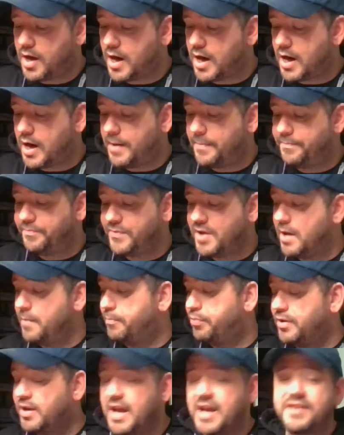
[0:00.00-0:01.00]
um, in
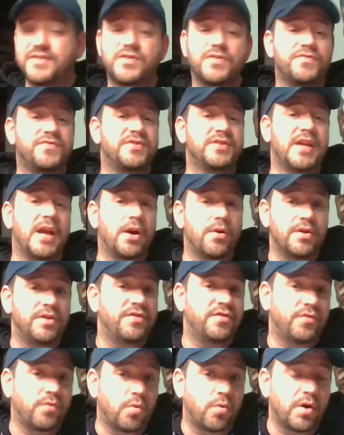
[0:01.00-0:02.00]
place of scary
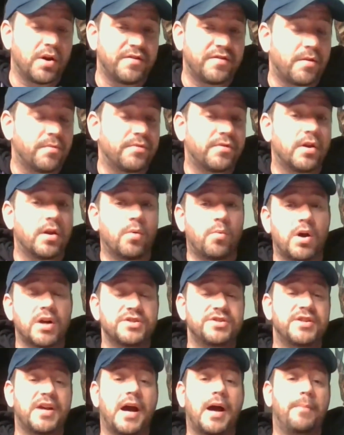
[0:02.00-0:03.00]
stories, I was going to
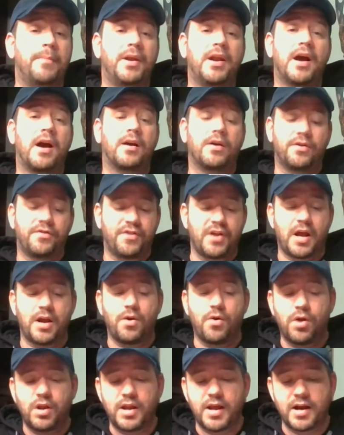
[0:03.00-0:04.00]
watch Tommy Knockers, and I
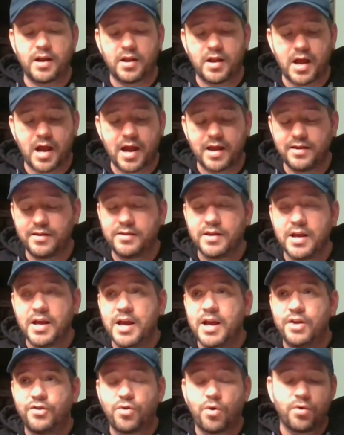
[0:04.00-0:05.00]
know a lot of, I
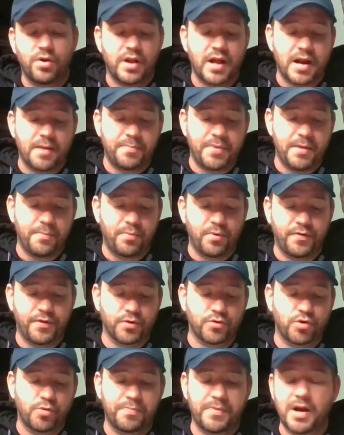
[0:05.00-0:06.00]
told a lot of people in the
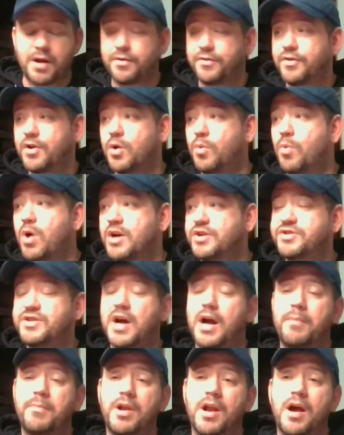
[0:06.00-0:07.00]
group that I was going to watch
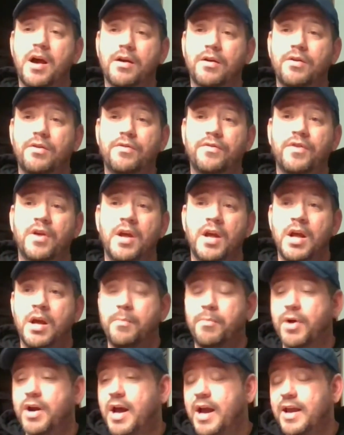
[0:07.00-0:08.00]
Tommy Knockers,
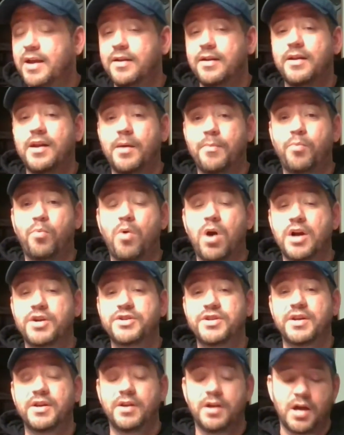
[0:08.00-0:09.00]
but I ended up
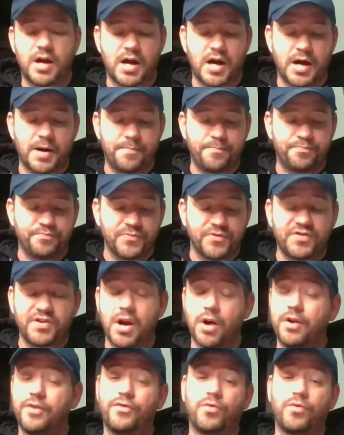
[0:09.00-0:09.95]
watching um, Scary